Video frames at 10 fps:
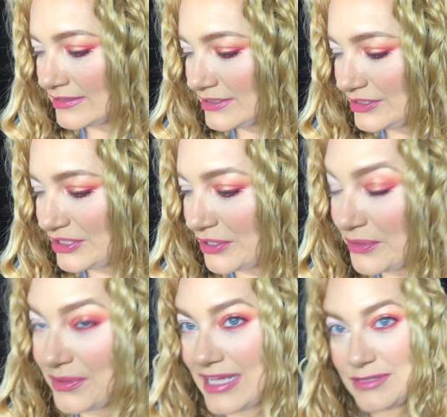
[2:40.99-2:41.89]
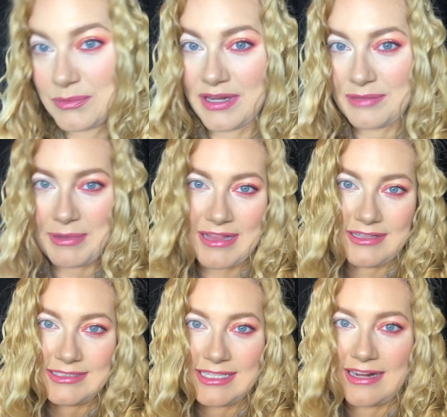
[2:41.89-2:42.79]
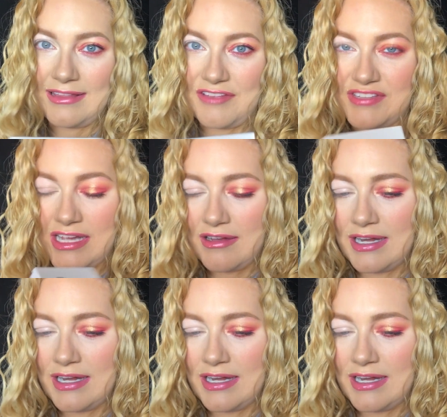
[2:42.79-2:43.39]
So that's one of the palettes that I left out,